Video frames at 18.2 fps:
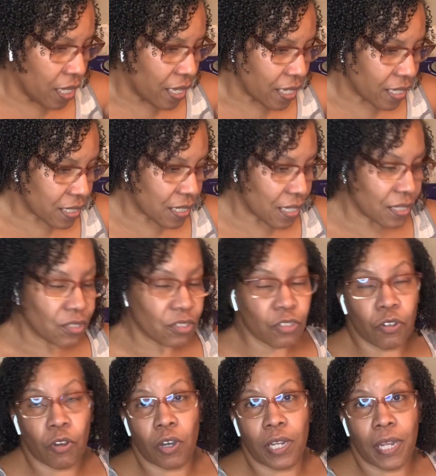is
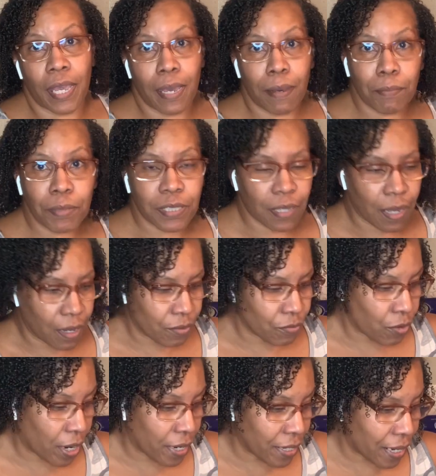listed on Amazon
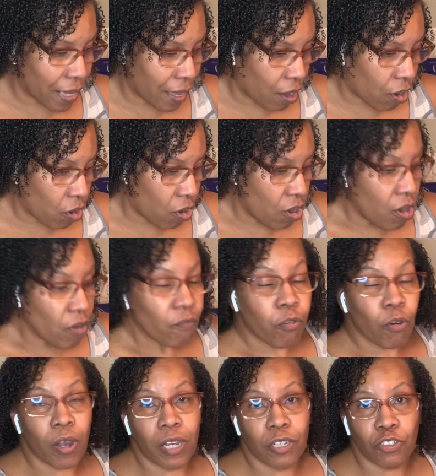right now
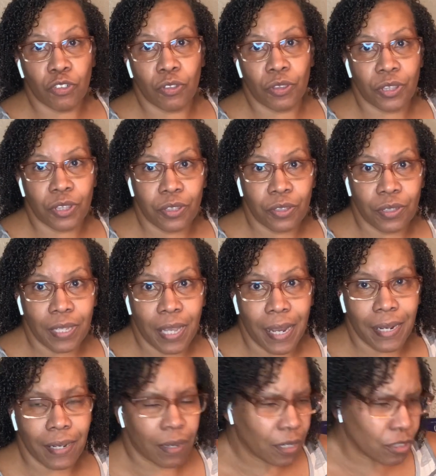for
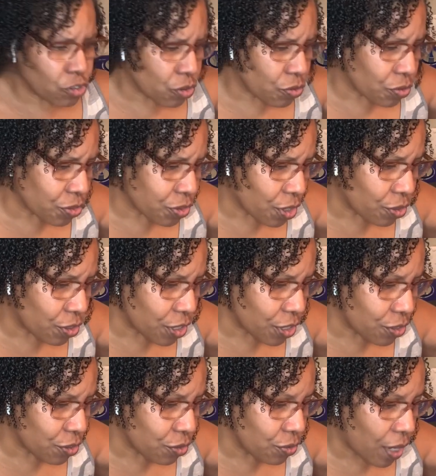
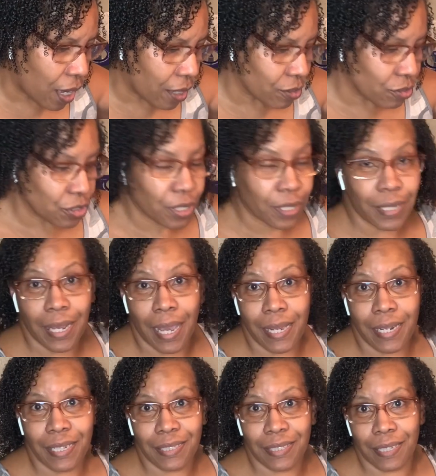
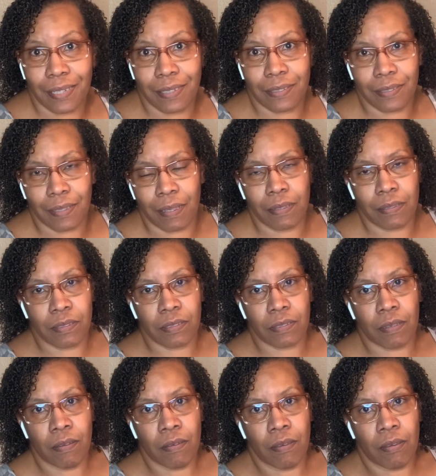$132.96.
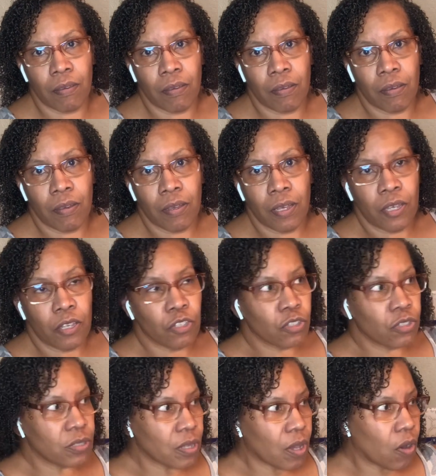
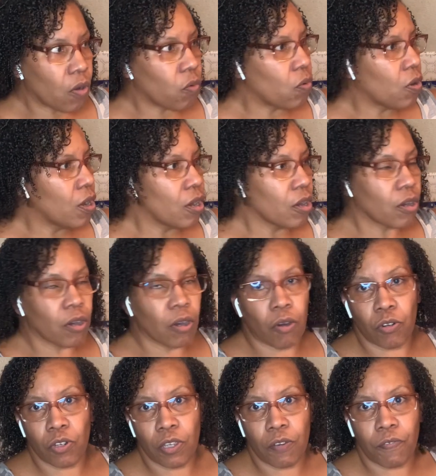So
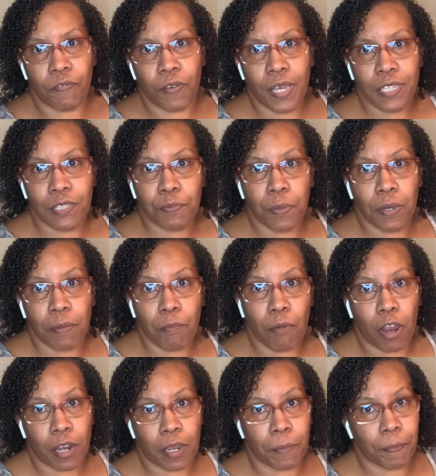go to your Facebook
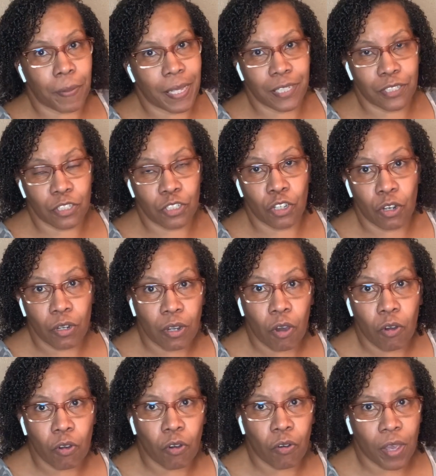Marketplace in your
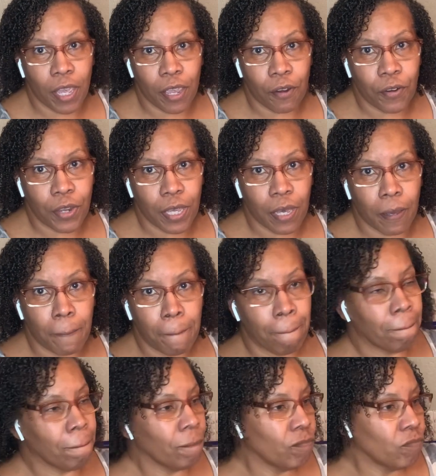local area
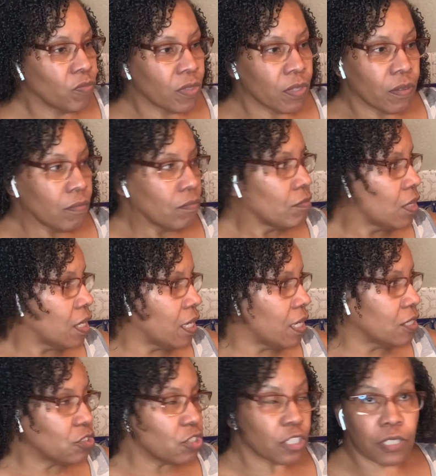
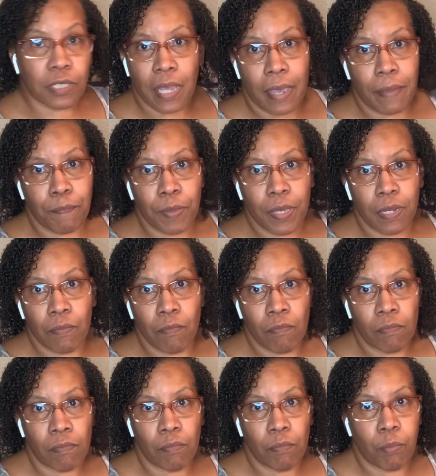and just type in
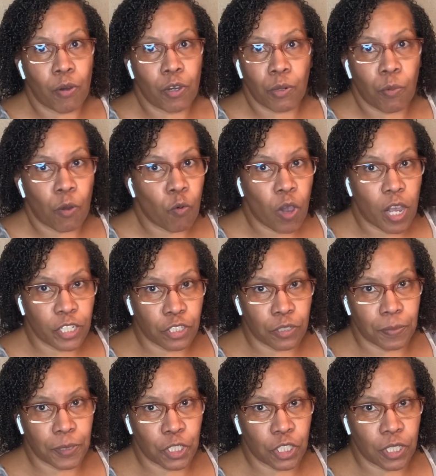portable
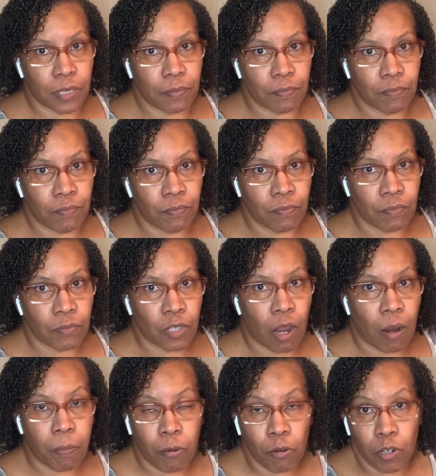washing machine
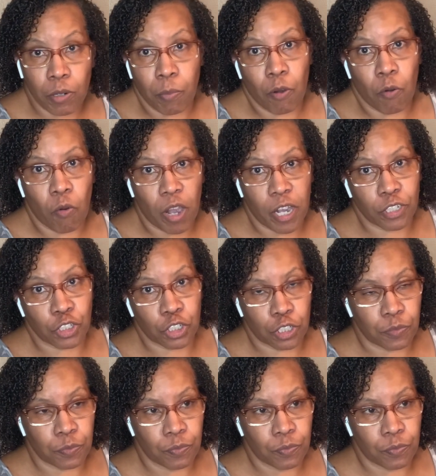or portable washer.